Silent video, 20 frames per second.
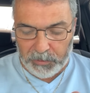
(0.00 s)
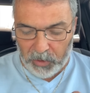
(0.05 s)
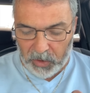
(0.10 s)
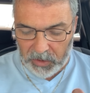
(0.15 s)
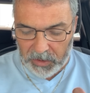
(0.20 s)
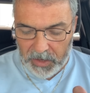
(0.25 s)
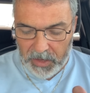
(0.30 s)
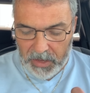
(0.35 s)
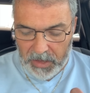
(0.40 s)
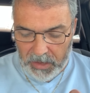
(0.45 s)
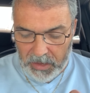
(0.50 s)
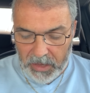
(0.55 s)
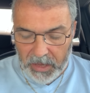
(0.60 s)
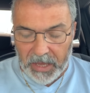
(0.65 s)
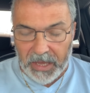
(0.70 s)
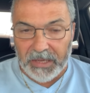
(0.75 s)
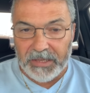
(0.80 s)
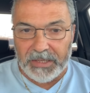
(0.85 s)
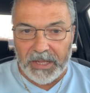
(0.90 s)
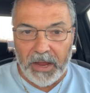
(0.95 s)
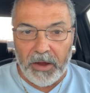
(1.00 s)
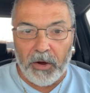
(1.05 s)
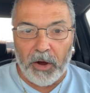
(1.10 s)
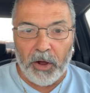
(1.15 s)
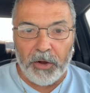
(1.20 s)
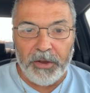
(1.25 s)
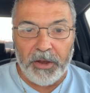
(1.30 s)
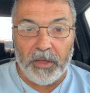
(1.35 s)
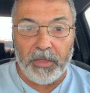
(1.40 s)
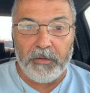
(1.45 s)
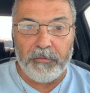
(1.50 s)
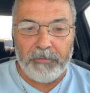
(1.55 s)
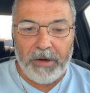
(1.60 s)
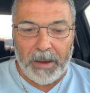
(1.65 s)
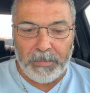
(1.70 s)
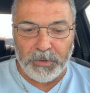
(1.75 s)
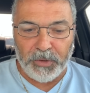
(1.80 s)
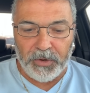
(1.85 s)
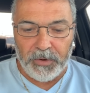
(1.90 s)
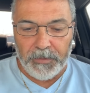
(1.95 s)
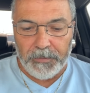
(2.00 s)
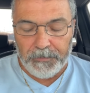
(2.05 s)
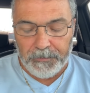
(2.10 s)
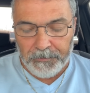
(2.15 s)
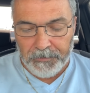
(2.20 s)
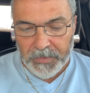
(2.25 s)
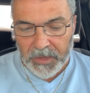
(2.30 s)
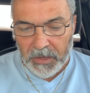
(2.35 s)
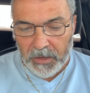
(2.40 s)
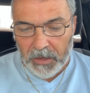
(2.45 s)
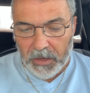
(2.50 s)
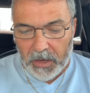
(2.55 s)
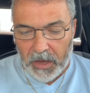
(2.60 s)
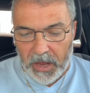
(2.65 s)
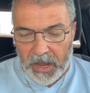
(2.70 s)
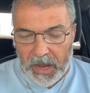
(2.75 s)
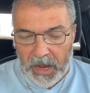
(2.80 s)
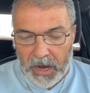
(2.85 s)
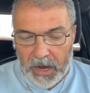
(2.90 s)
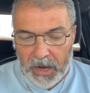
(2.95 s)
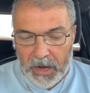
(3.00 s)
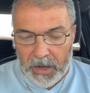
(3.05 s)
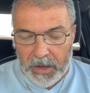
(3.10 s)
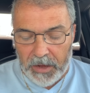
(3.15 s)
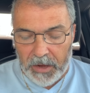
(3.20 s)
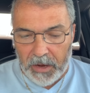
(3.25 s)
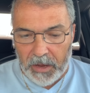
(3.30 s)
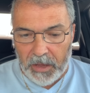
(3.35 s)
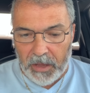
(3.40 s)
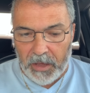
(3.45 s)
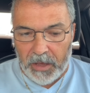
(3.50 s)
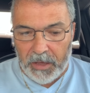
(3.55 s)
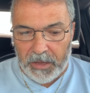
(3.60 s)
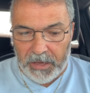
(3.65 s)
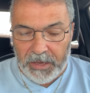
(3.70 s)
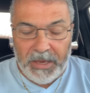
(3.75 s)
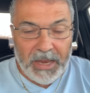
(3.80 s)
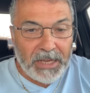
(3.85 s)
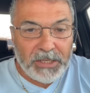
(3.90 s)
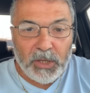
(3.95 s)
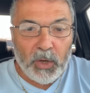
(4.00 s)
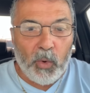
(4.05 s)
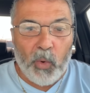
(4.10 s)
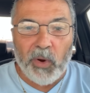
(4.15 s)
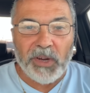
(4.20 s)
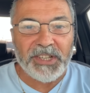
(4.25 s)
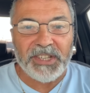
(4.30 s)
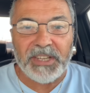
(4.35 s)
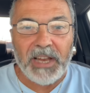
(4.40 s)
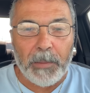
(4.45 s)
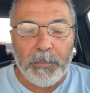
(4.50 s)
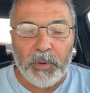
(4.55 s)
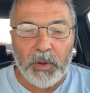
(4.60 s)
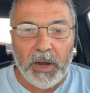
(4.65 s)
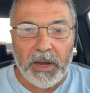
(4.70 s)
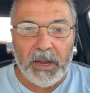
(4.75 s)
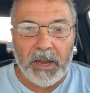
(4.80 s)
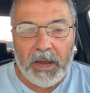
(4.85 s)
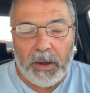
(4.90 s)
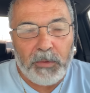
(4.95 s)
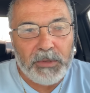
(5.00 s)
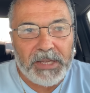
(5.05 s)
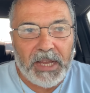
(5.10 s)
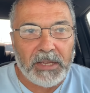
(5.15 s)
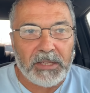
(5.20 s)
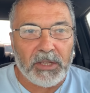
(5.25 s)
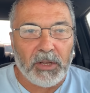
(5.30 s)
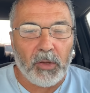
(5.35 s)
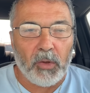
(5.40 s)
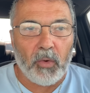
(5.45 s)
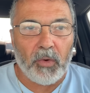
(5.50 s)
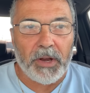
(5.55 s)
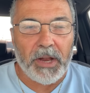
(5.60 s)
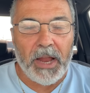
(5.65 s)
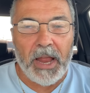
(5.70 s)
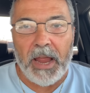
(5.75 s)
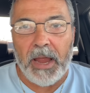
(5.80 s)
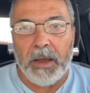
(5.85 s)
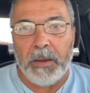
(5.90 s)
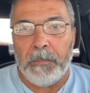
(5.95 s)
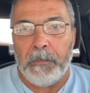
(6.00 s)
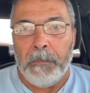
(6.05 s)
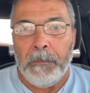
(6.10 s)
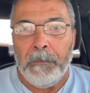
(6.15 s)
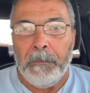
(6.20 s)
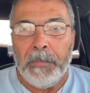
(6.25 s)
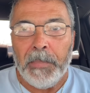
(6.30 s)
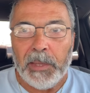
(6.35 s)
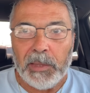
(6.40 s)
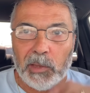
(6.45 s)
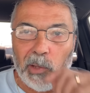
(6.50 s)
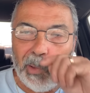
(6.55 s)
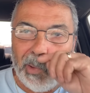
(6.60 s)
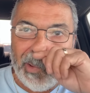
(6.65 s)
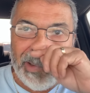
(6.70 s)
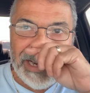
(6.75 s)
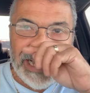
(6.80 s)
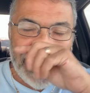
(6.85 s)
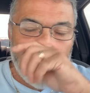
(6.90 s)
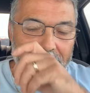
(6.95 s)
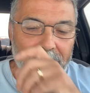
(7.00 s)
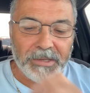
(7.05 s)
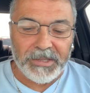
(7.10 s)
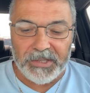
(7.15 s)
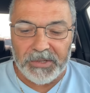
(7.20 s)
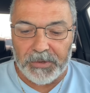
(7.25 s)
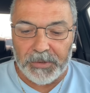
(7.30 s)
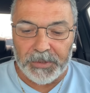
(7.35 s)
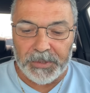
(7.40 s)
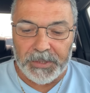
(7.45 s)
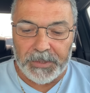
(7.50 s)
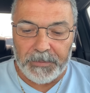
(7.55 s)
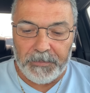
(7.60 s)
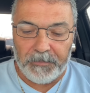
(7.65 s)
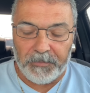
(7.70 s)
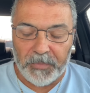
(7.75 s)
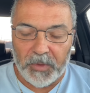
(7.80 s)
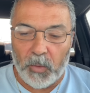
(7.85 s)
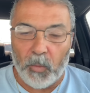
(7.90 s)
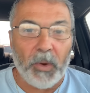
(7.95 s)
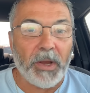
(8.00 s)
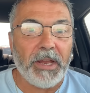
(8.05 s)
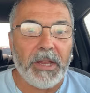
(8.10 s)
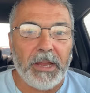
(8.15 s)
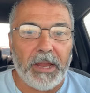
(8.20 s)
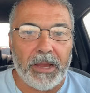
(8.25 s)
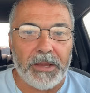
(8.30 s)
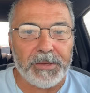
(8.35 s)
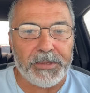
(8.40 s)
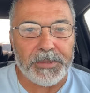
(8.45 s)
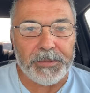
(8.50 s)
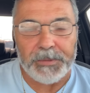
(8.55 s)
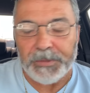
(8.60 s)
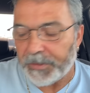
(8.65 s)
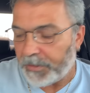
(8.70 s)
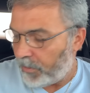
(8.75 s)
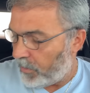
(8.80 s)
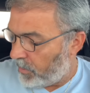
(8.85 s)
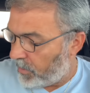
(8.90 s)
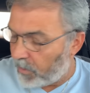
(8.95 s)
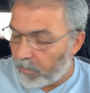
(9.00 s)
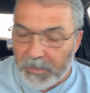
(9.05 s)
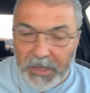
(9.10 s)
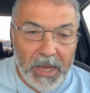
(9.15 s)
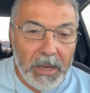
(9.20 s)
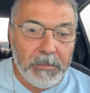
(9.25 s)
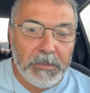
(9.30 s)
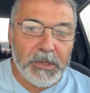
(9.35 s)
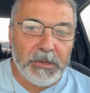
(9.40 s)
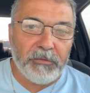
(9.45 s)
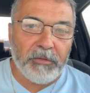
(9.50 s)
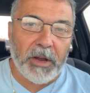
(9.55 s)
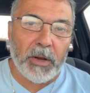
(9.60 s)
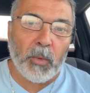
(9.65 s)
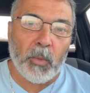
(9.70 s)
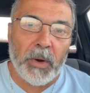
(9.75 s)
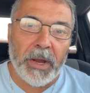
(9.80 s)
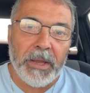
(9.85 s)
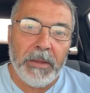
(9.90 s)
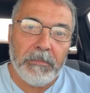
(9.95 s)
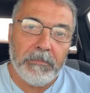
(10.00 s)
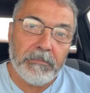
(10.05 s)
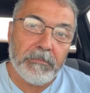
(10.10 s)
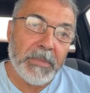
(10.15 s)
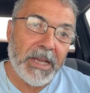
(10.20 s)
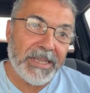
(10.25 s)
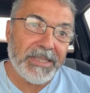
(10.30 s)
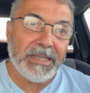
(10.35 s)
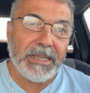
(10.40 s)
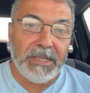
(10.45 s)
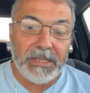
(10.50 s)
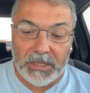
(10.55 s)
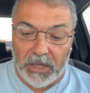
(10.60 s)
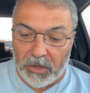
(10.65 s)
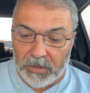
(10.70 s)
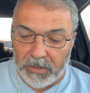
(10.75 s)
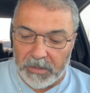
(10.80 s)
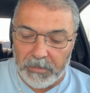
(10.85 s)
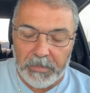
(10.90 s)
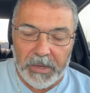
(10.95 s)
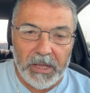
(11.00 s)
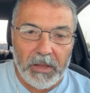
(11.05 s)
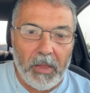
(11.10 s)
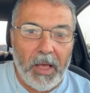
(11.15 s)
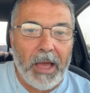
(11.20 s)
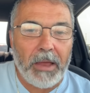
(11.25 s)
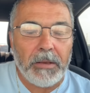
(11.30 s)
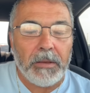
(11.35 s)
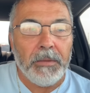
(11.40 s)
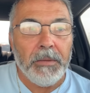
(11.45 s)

mark is there another rapture? And and that's a question I put on it. I was asking the Lord, and the Lord answers when He answers. Sometimes it's right away, as He's done to me a lot,